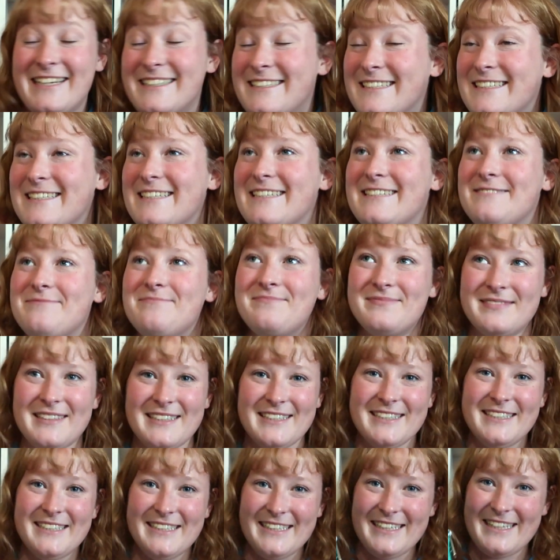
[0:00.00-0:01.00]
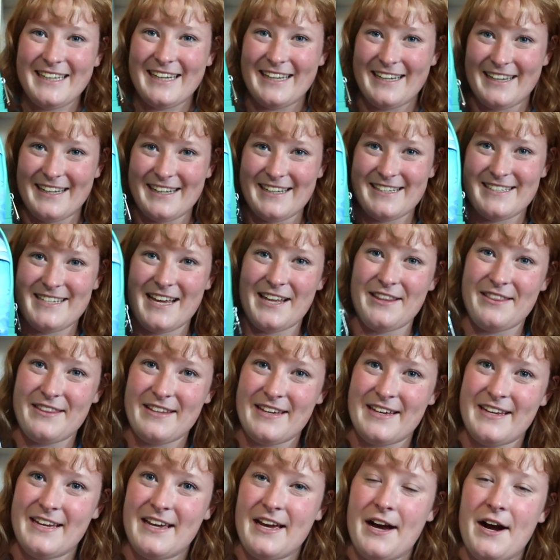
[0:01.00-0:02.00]
I did it it is
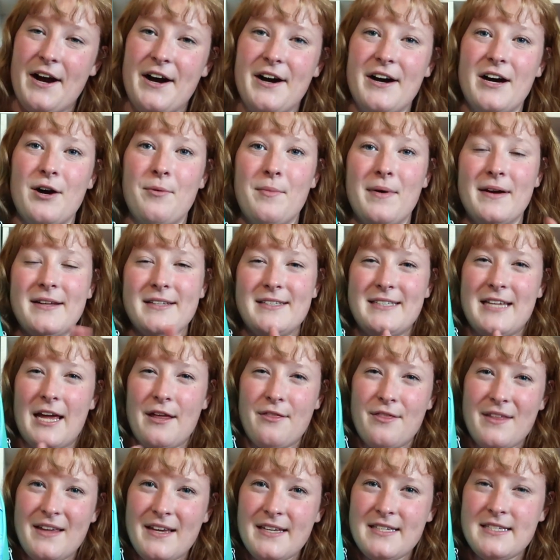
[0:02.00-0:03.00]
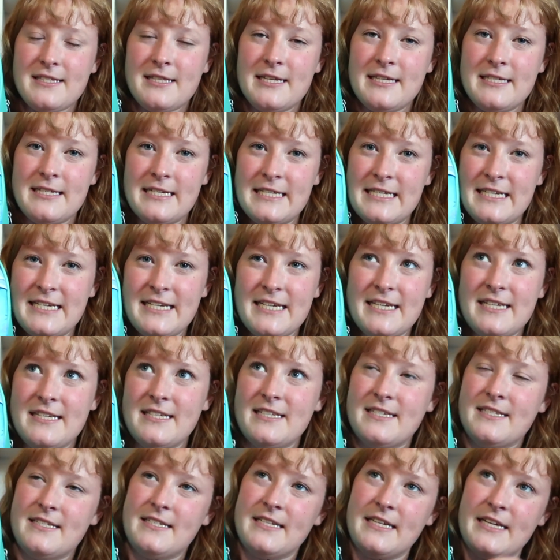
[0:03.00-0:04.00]
the um I think it's the
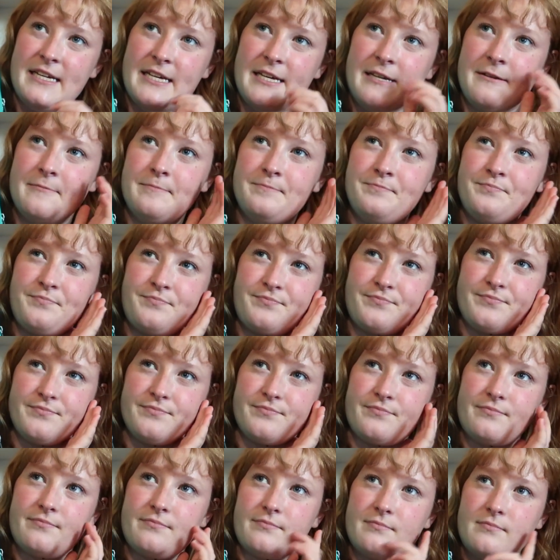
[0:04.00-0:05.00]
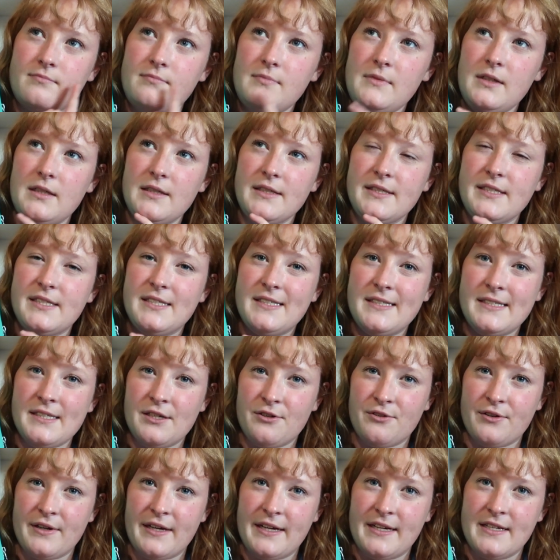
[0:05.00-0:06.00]
DEC
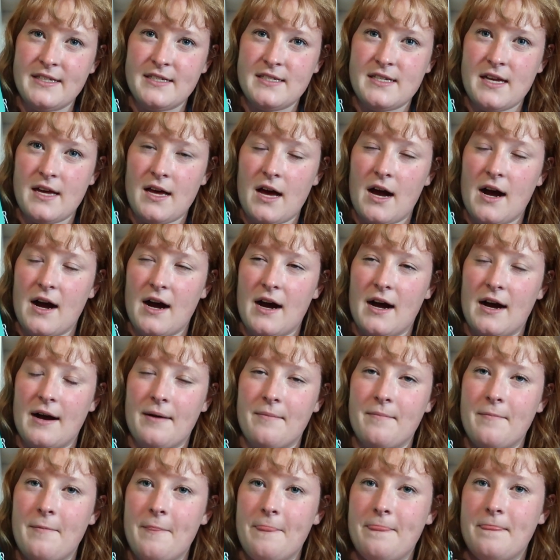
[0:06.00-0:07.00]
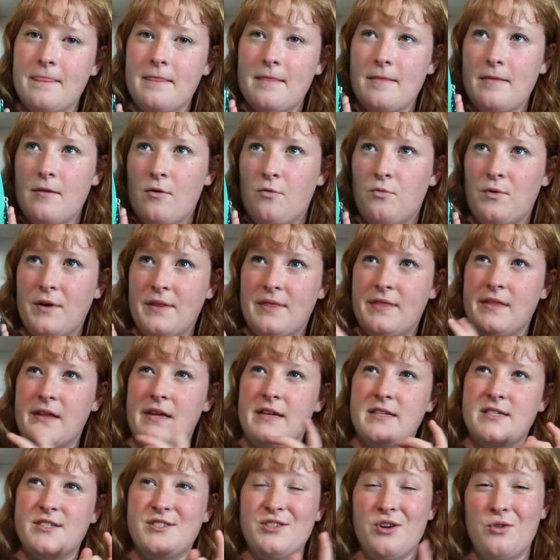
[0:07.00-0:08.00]
series um with
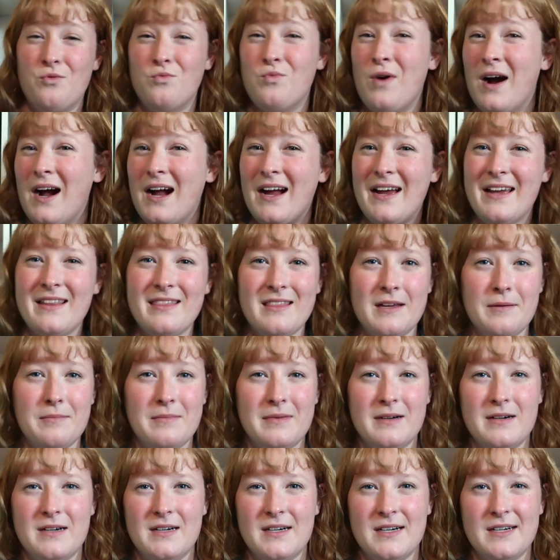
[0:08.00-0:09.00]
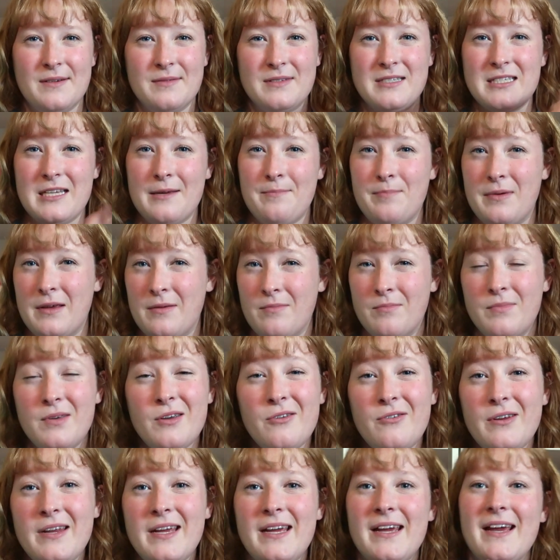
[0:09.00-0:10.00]
the Snow White, the uh, Sleeping
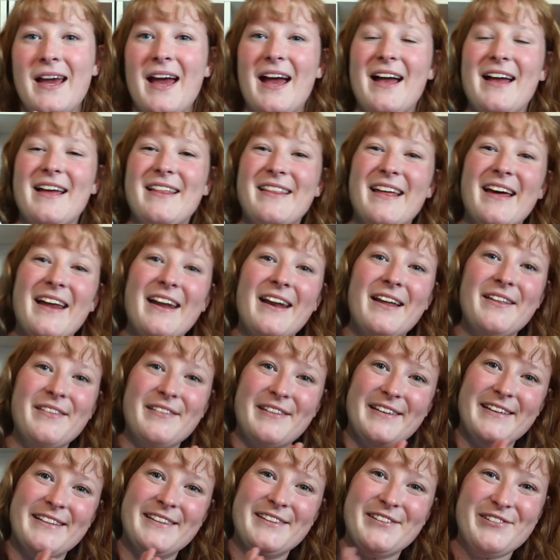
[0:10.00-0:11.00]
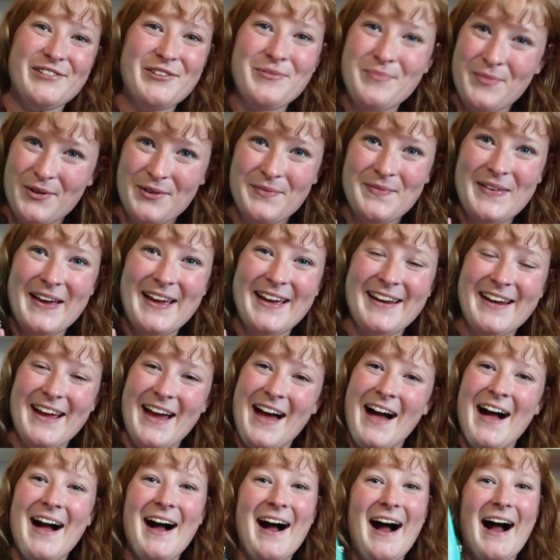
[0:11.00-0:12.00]
Beauty, and then the Little Mermaid.
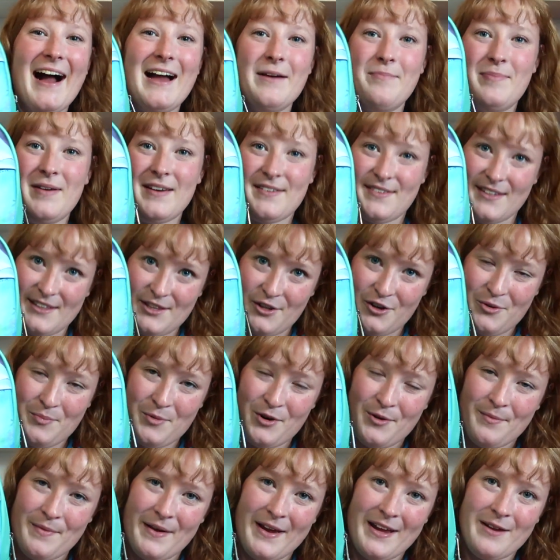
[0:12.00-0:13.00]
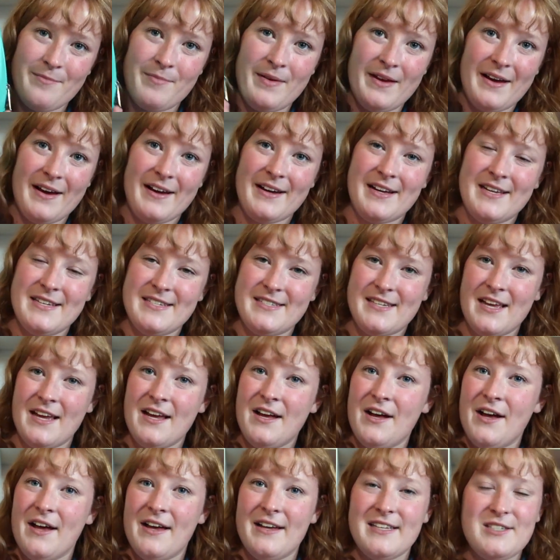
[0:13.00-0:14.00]
I picked the Little Mermaid because
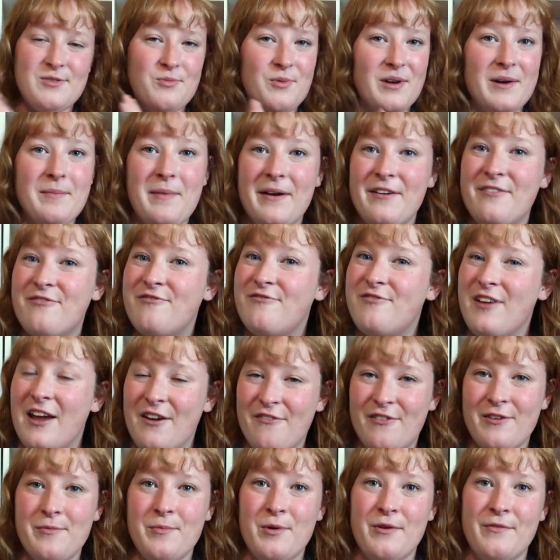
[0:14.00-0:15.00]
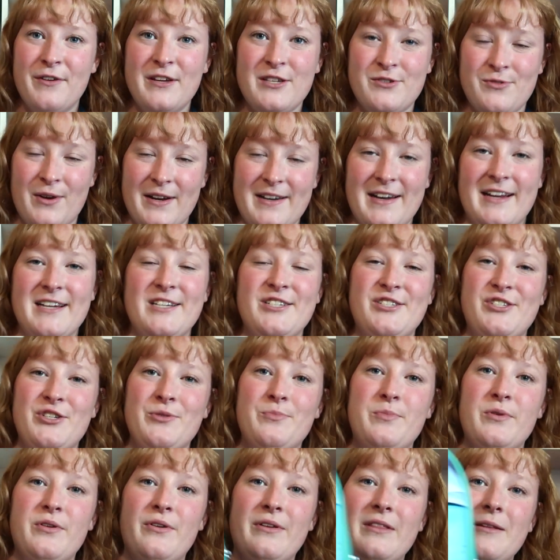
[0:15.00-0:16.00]
it's one of my favorite movies right next to
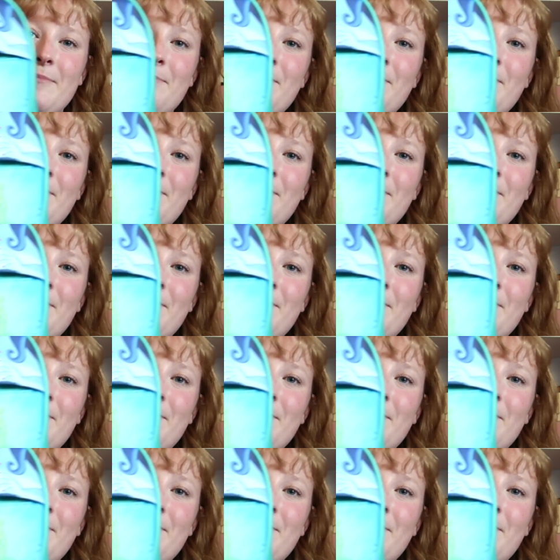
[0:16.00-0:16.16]
Beauty and the